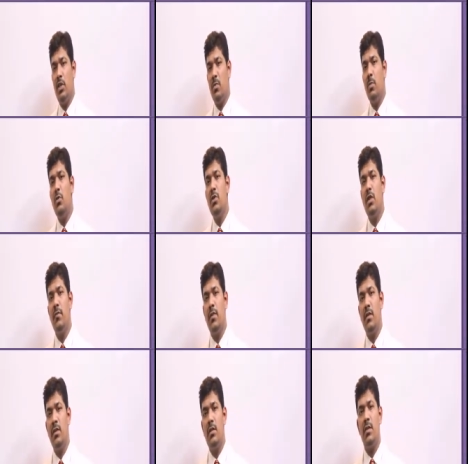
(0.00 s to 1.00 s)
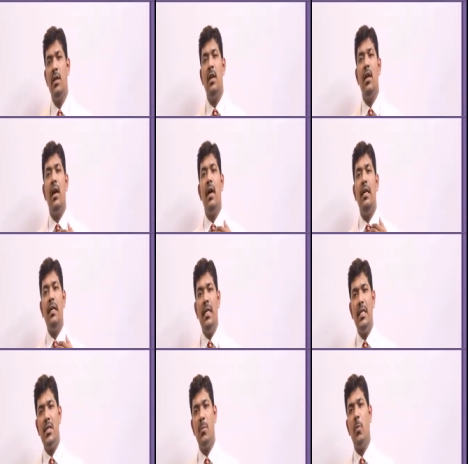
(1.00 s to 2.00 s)
The smooth surfaces are
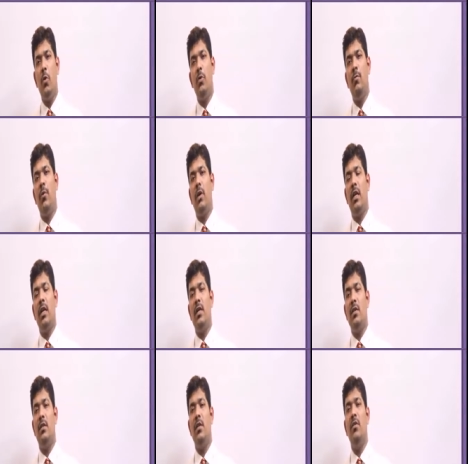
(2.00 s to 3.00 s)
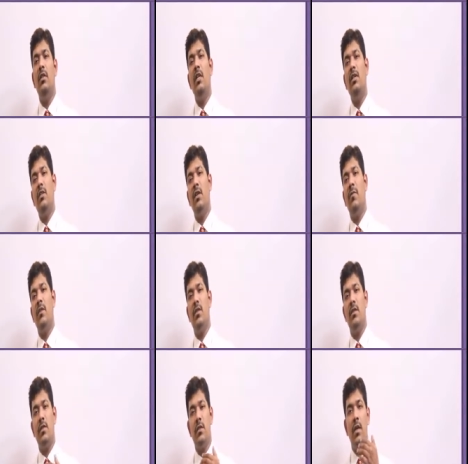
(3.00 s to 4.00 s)
least prone for caries. Now these
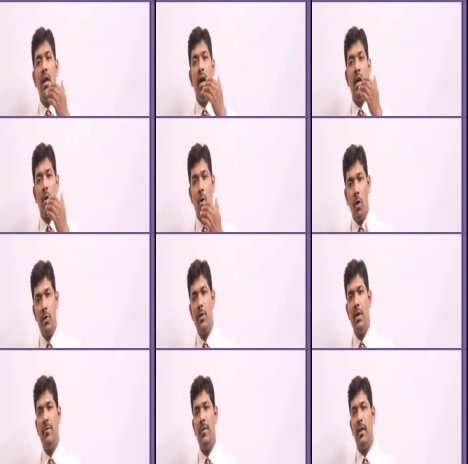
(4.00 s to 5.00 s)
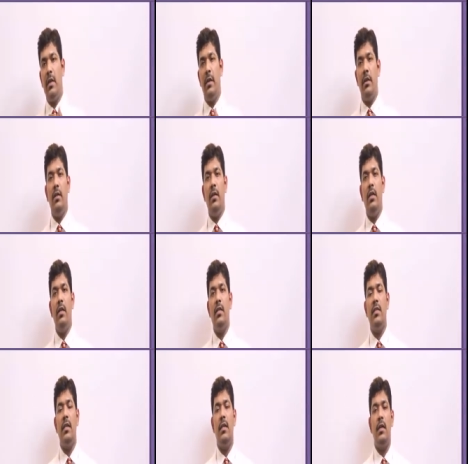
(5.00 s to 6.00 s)
surfaces are also affected in
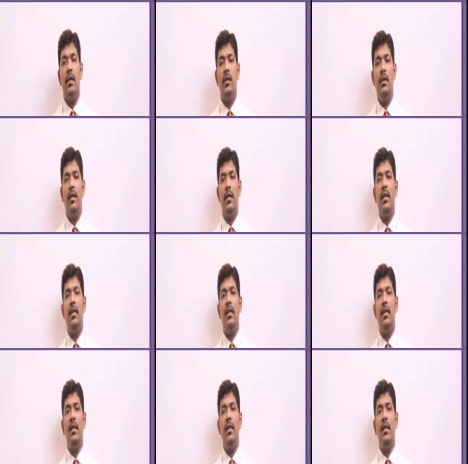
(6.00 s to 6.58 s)
the uh, the